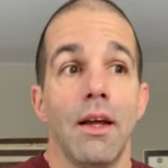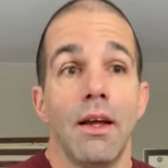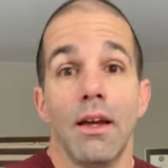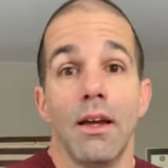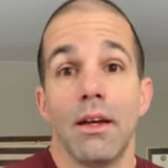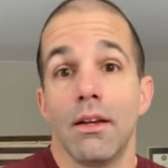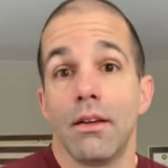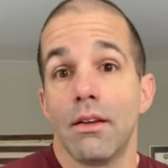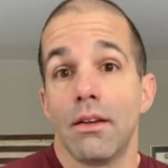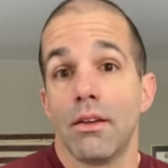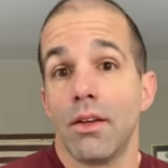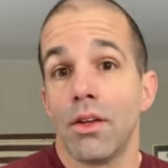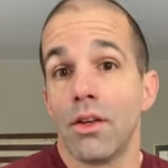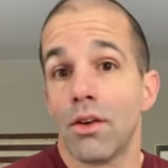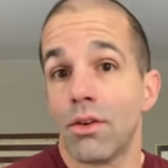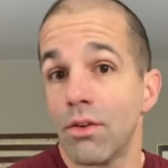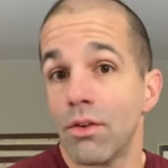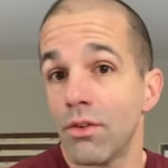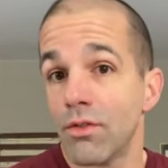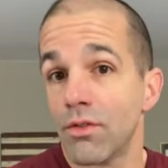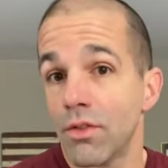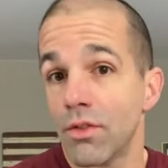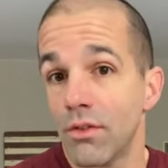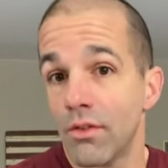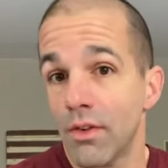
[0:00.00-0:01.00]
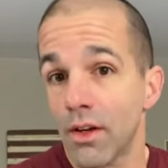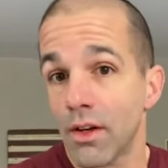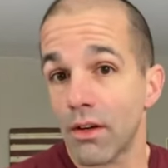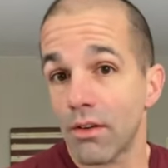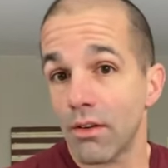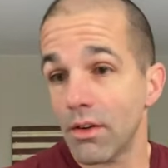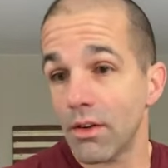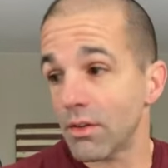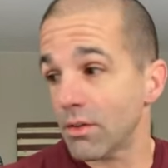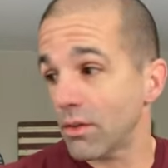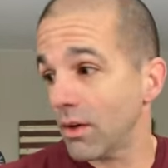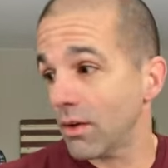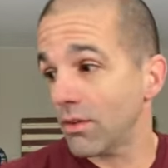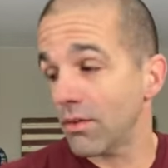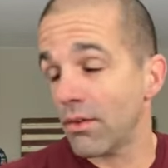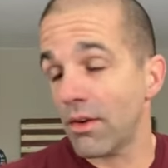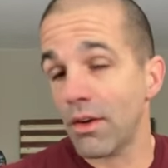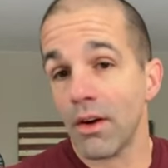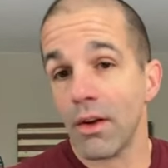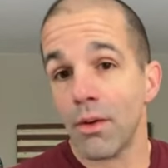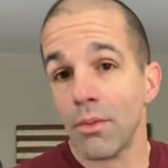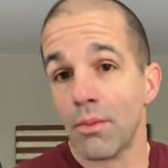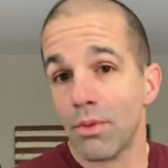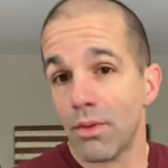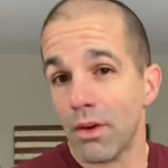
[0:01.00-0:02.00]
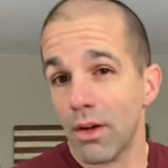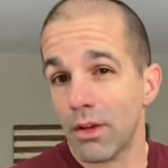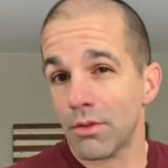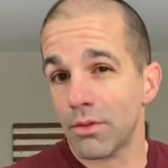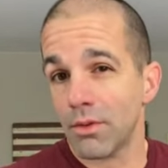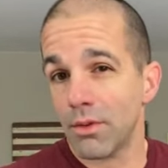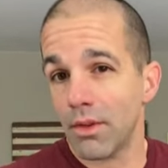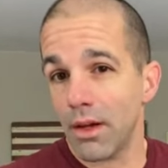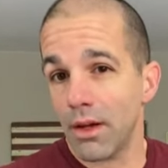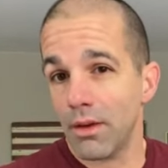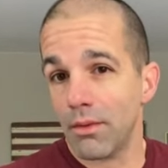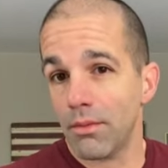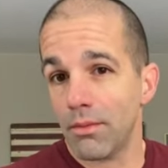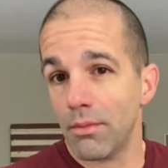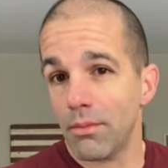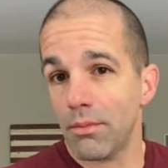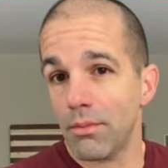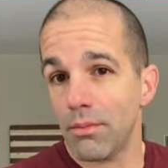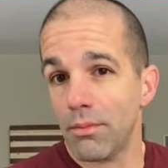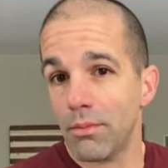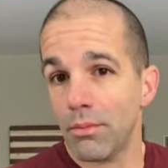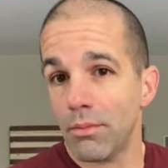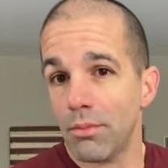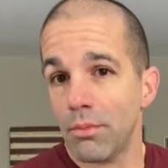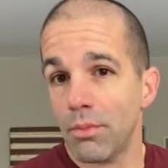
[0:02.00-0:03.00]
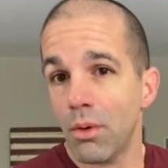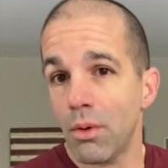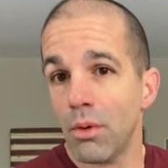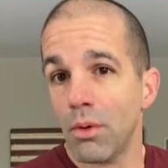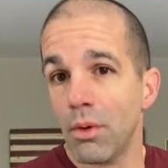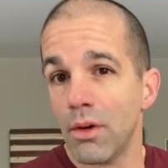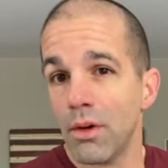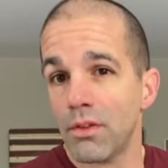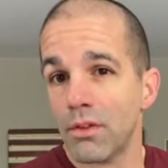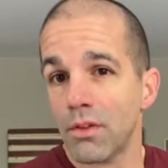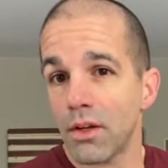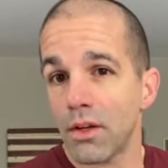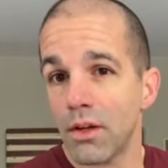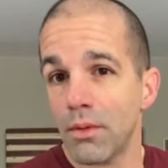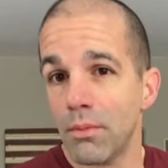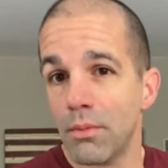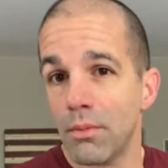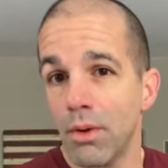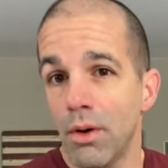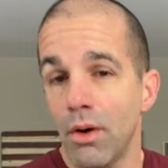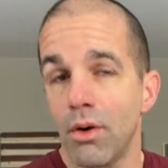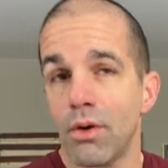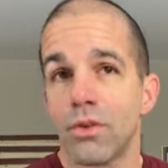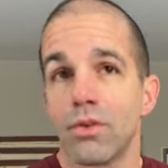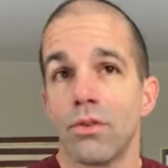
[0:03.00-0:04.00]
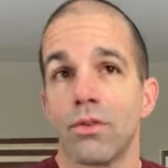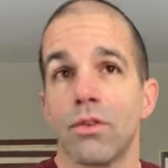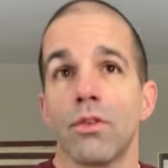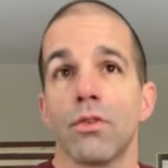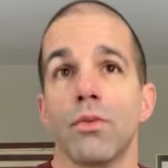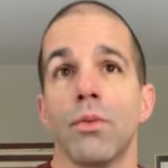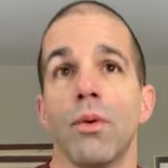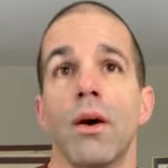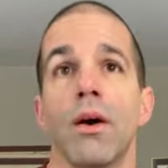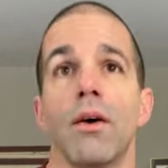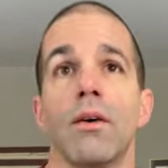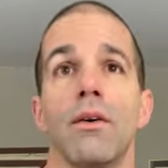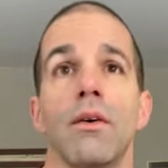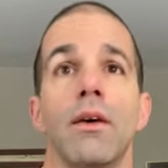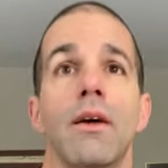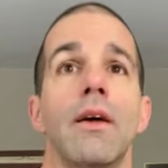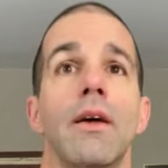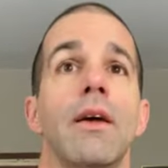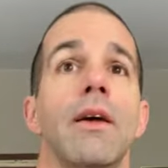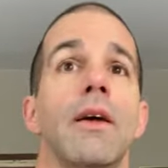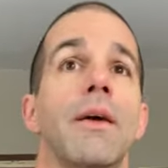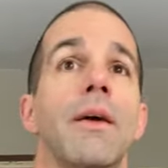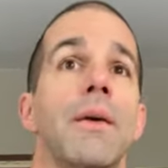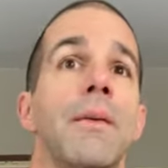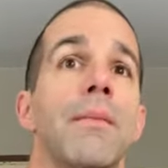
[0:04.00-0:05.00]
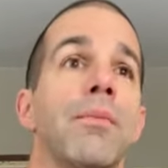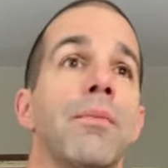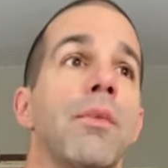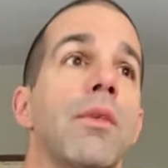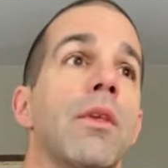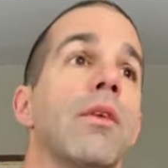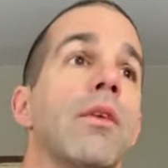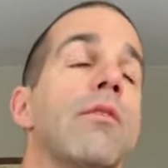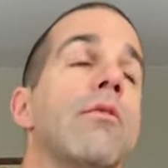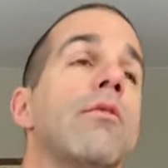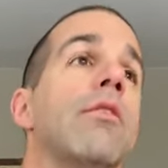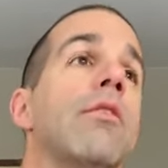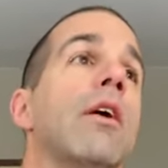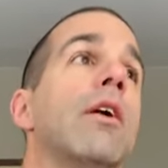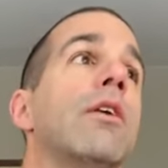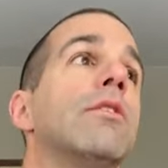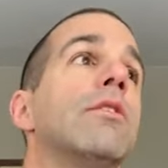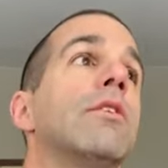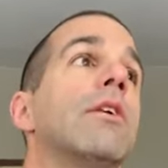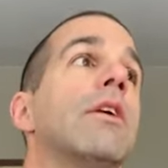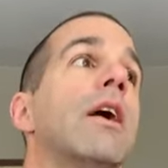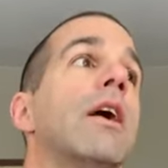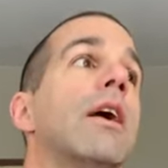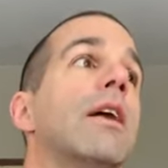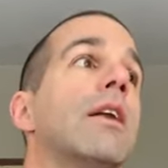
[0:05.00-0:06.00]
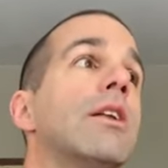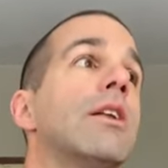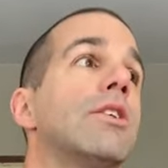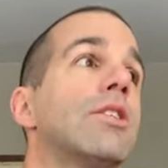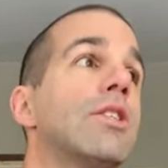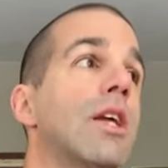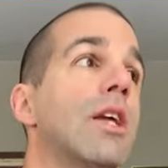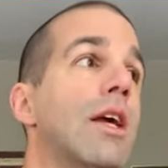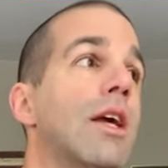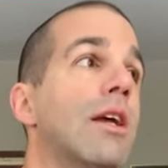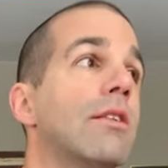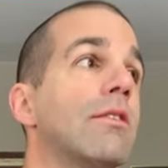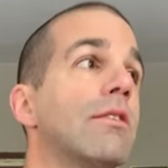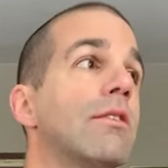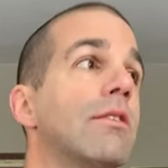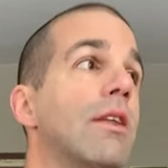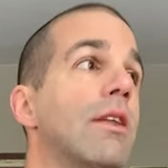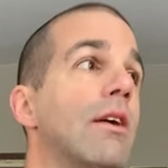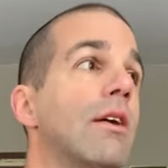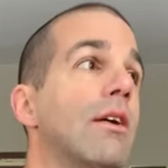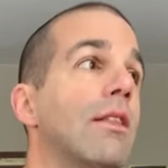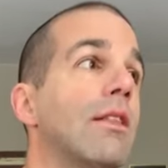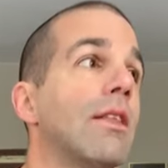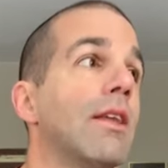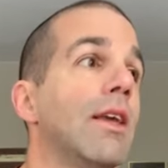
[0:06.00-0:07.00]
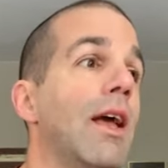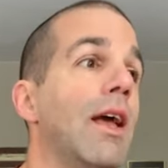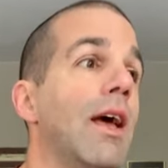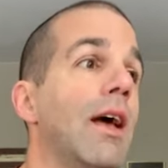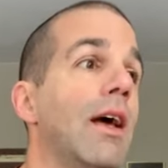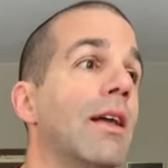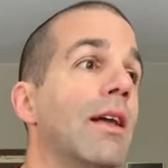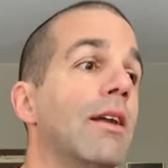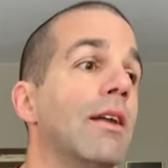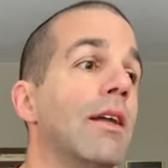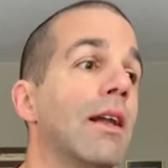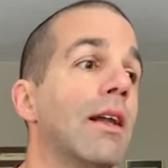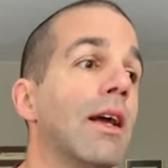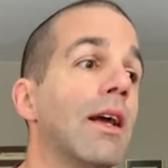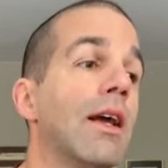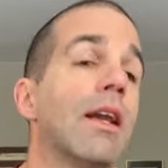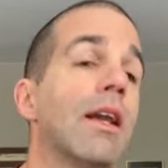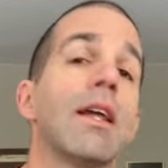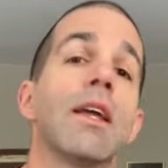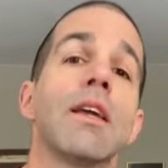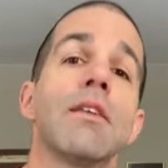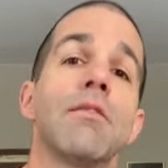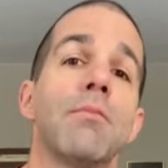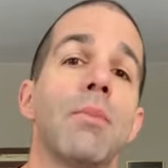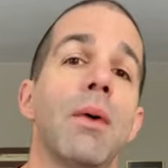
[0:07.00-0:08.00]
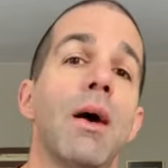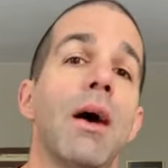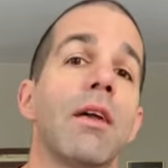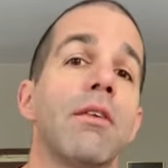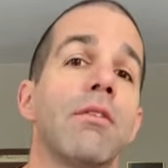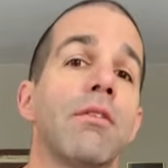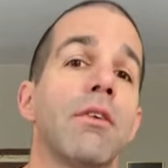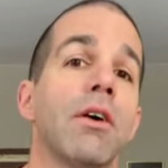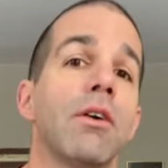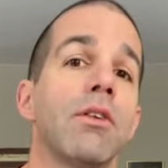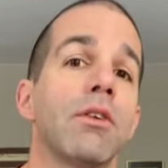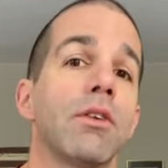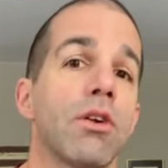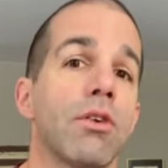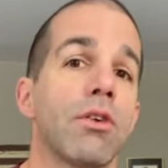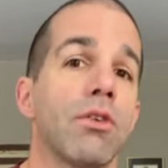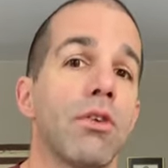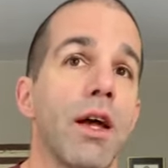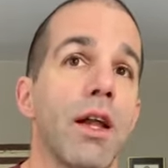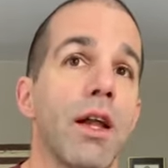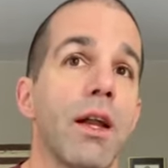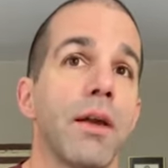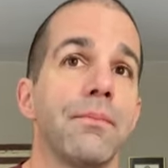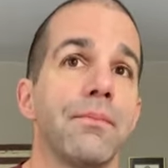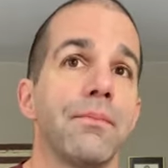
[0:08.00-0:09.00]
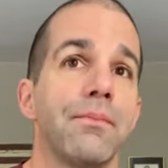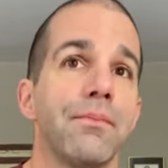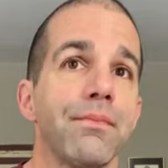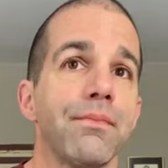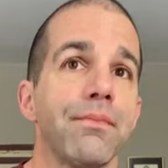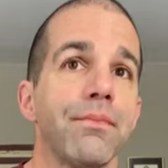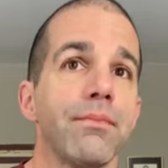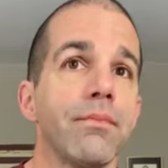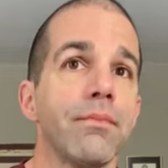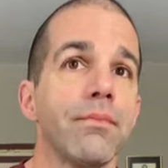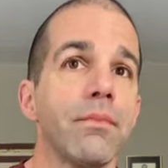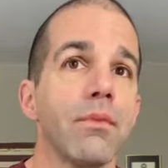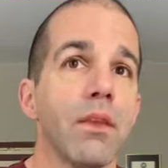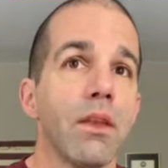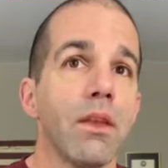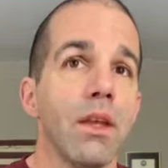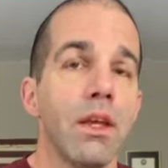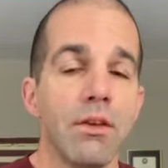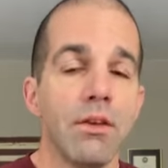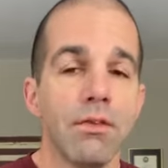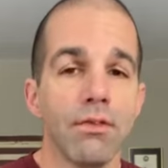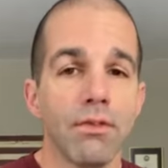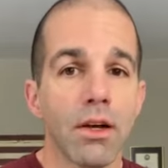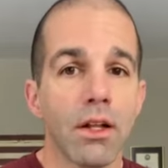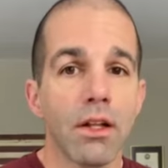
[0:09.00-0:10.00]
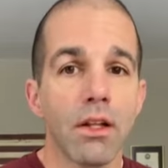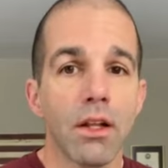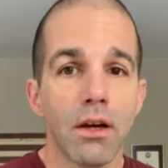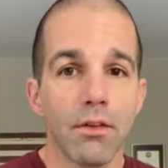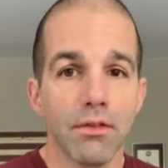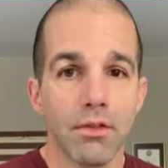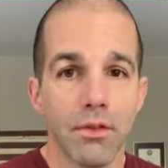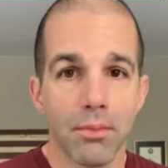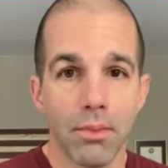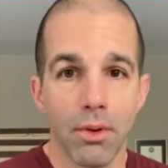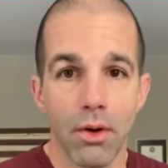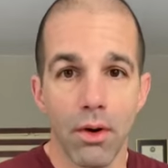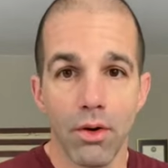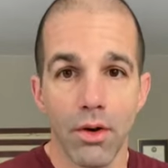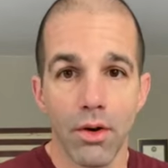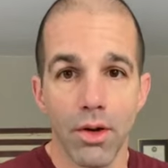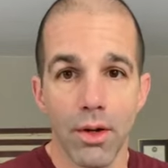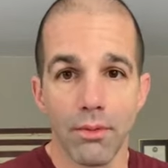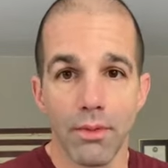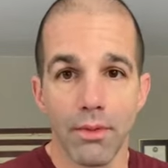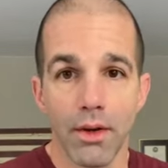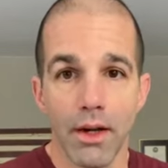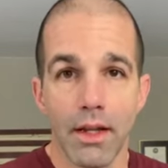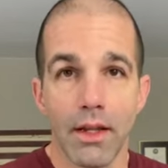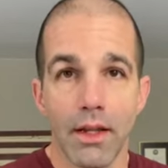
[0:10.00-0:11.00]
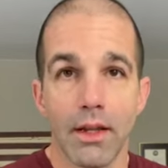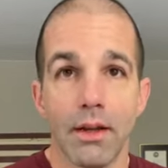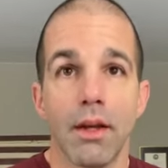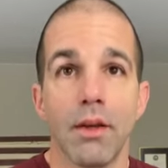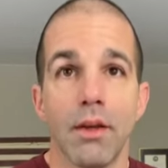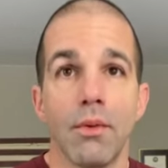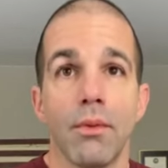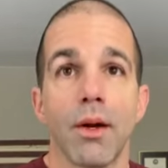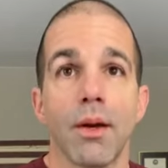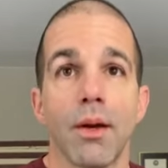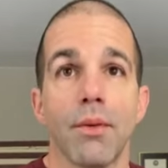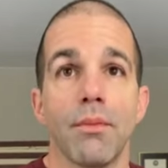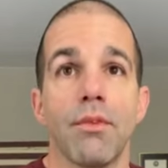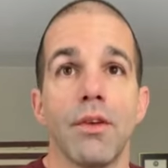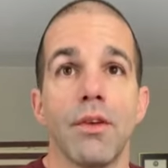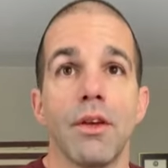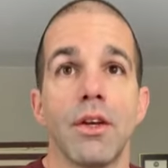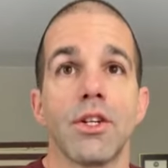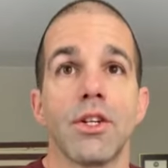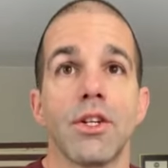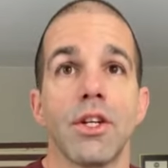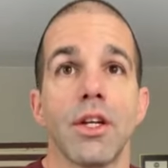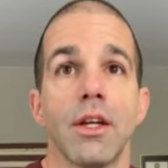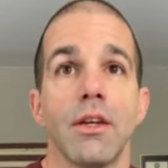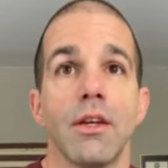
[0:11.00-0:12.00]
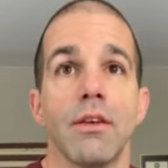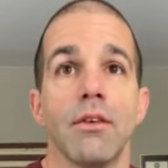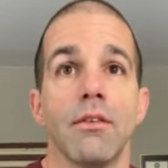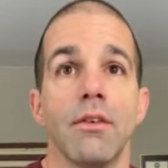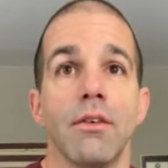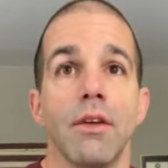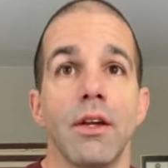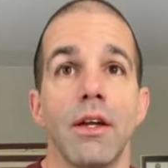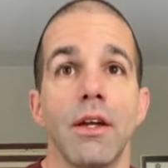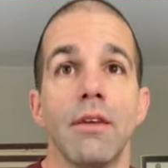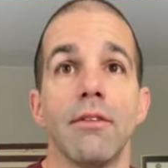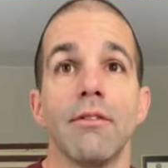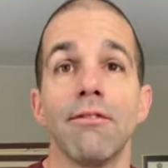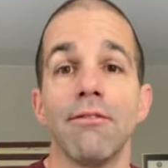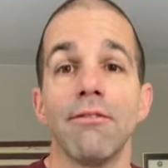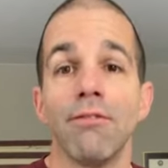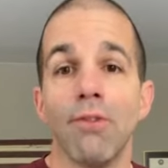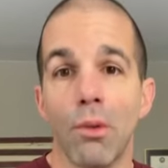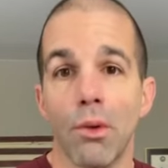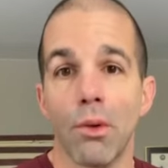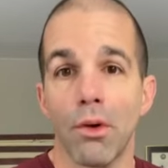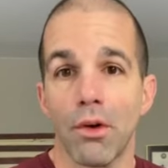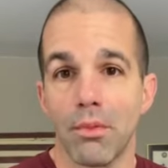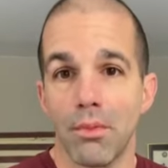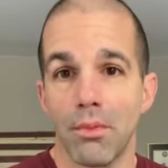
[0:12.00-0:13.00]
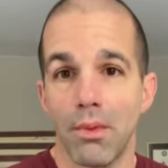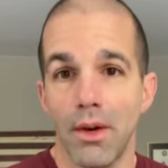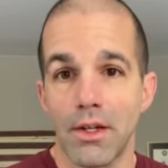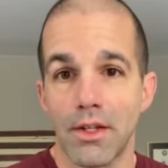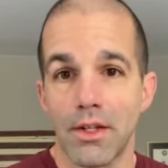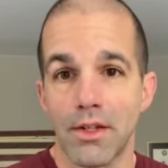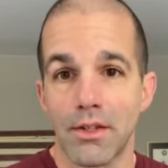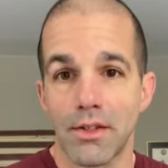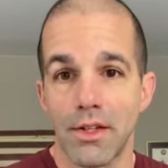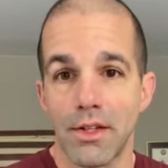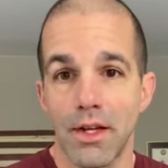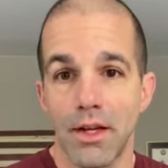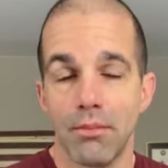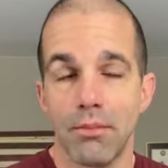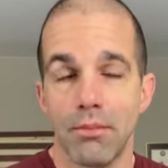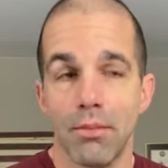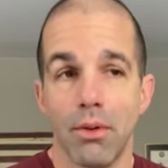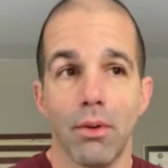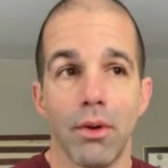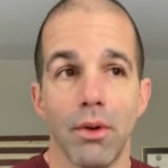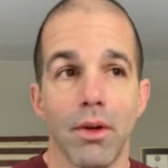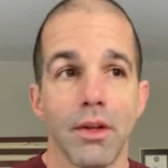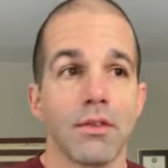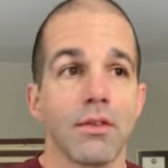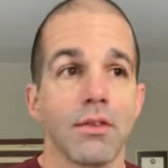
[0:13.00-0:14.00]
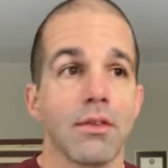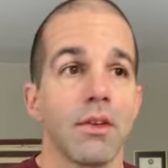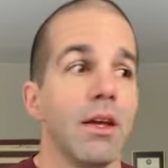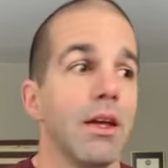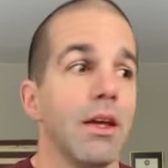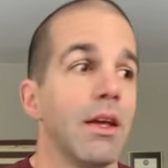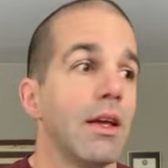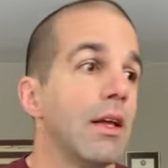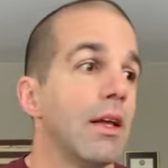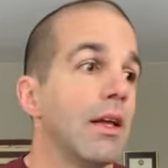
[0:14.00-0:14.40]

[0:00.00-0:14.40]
and he cruised to victory. So I was very impressed with that poise and composure as well. Vellner had a chance there at the end, and I got to give Pat Vellner credit. He fell off the podium, right? He wound up finishing in fourth by just 10 points.